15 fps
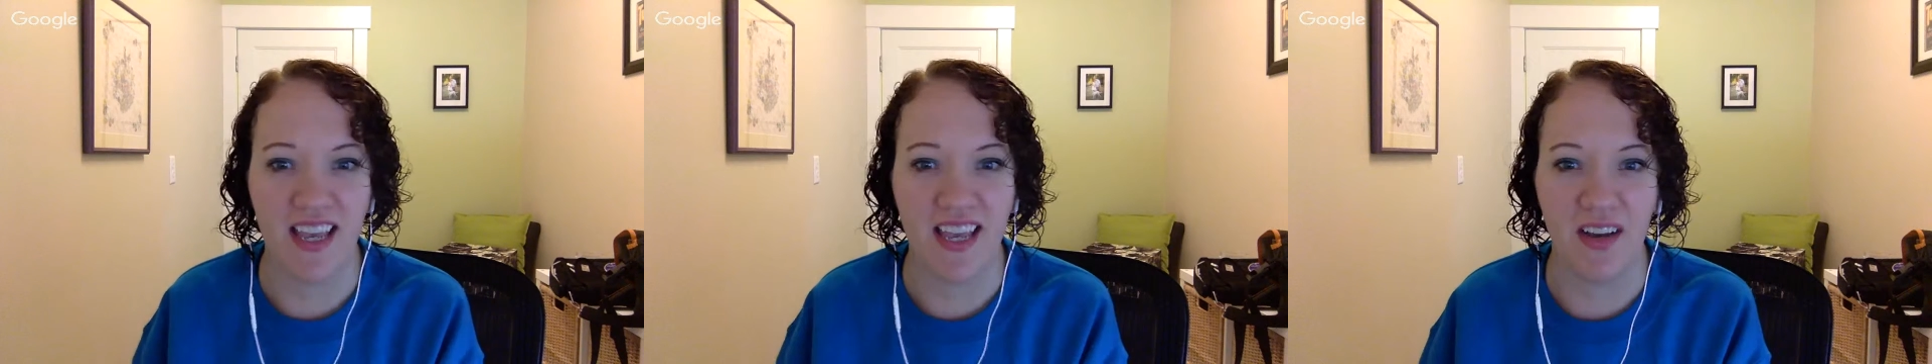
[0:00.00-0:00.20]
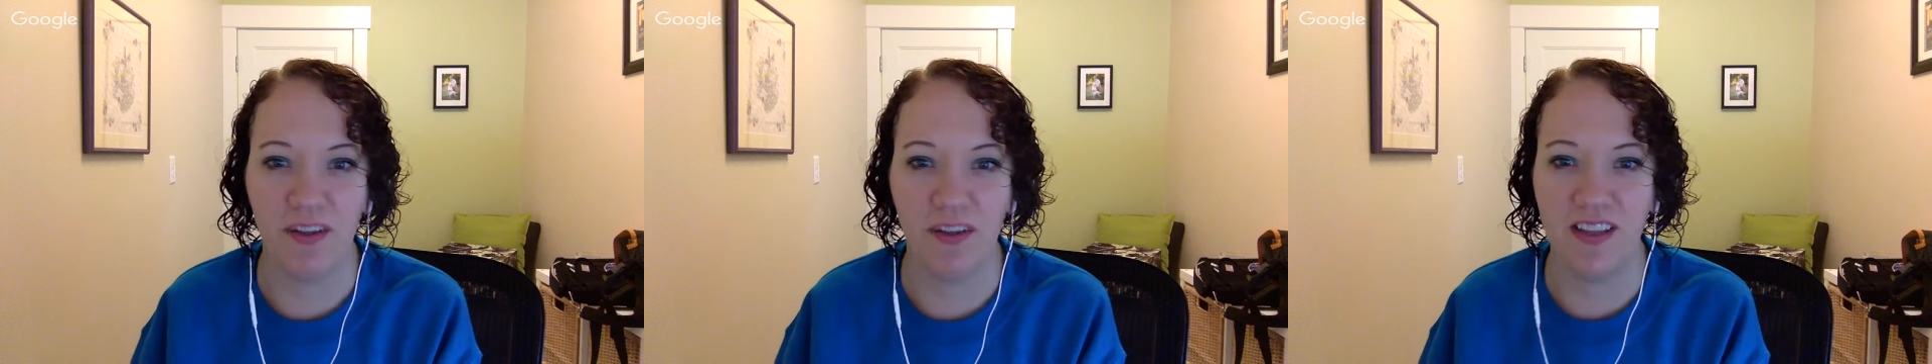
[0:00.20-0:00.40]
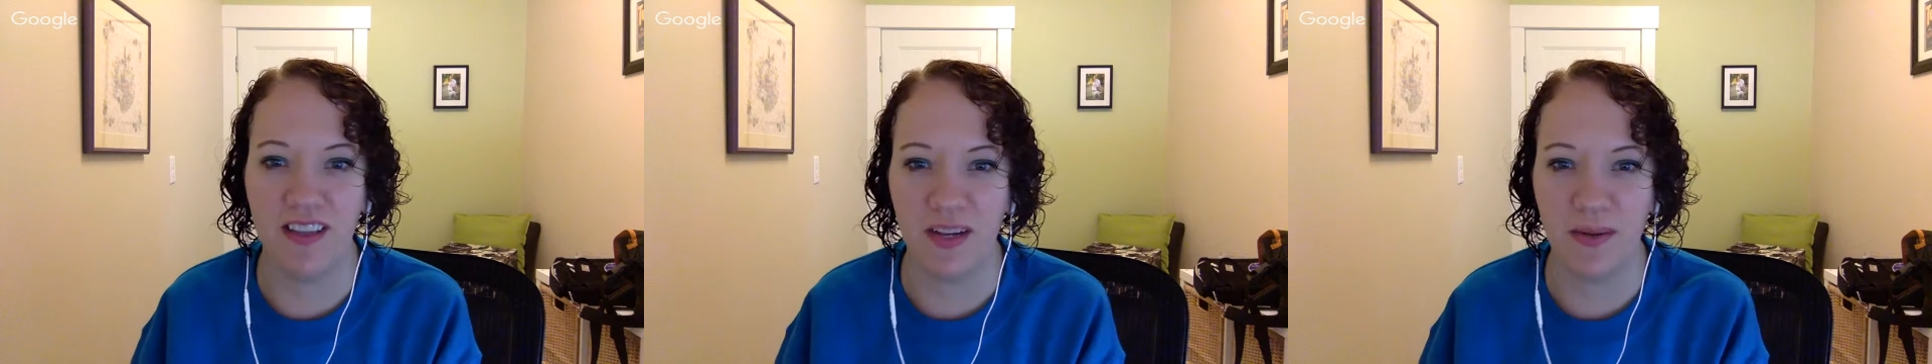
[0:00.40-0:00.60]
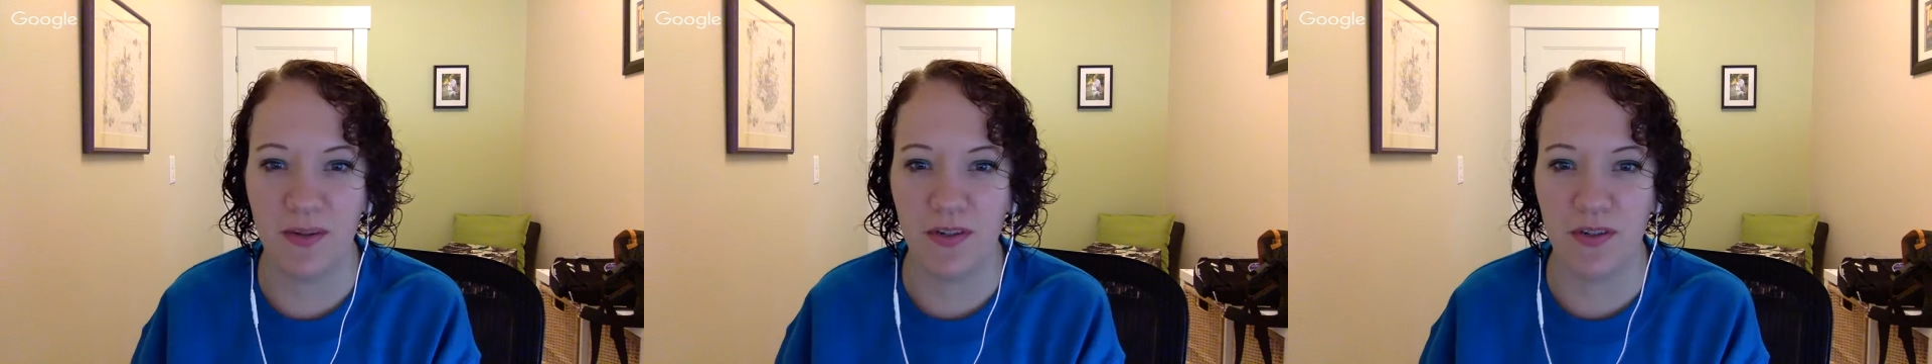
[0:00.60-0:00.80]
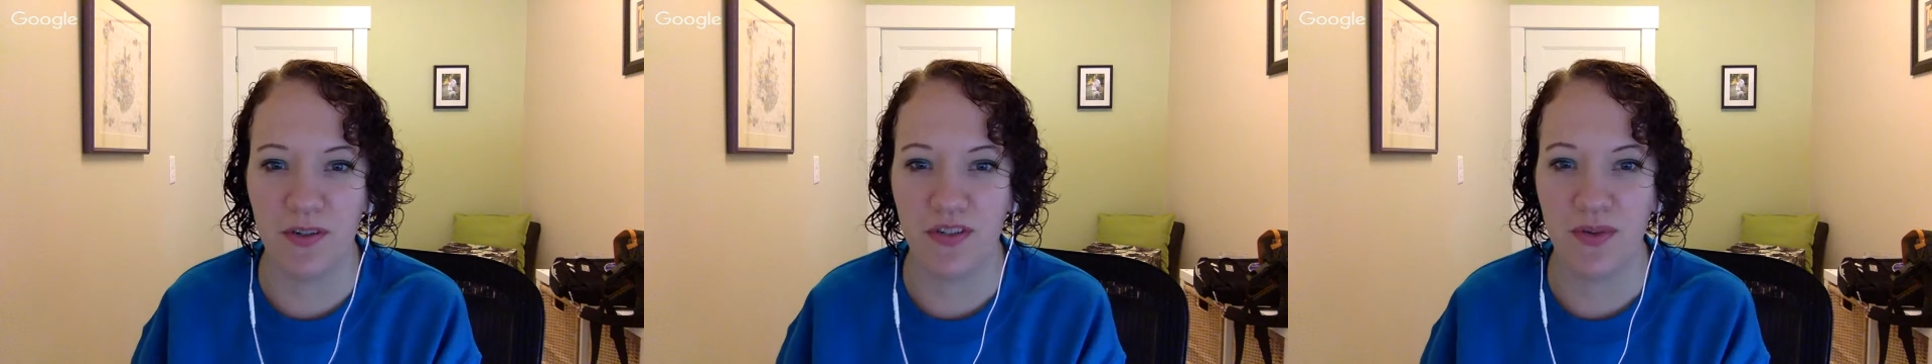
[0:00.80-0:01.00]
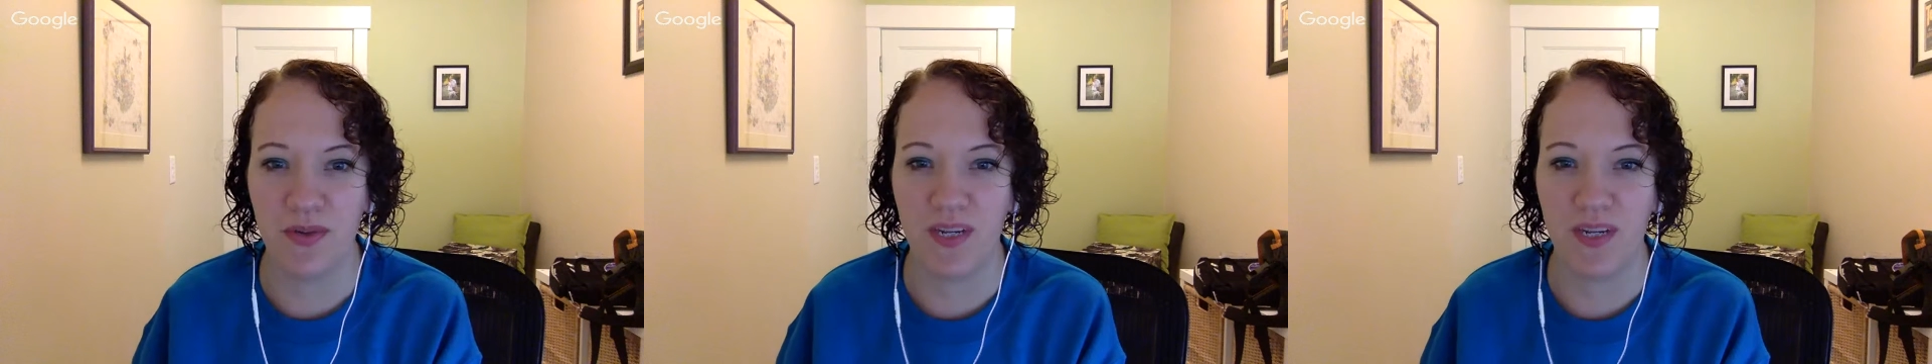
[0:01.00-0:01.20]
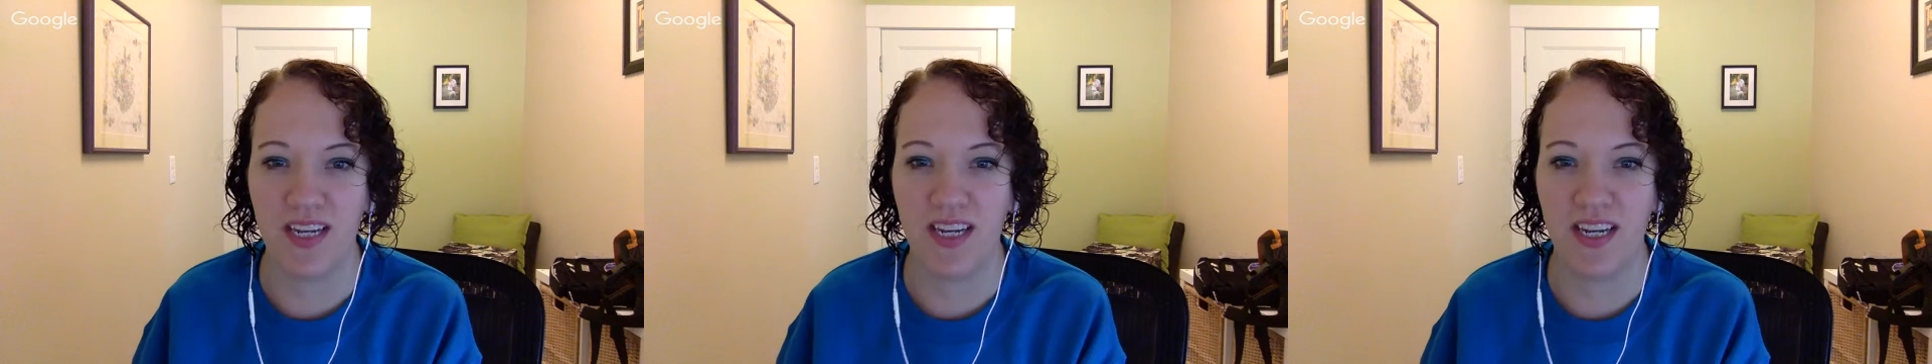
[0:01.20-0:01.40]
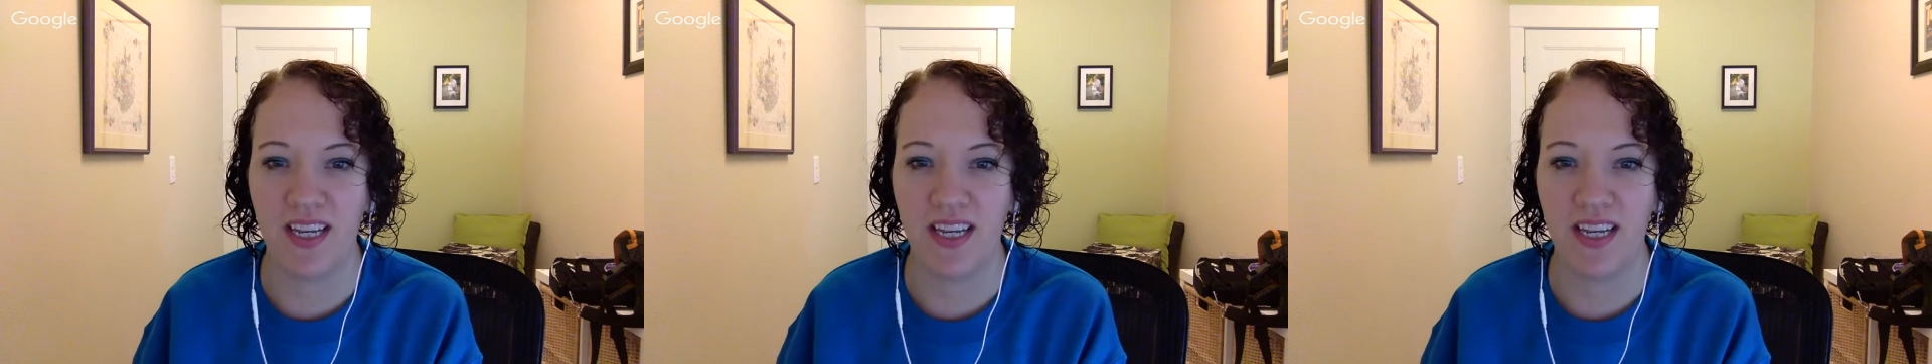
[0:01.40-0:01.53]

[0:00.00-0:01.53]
I really like what you're doing.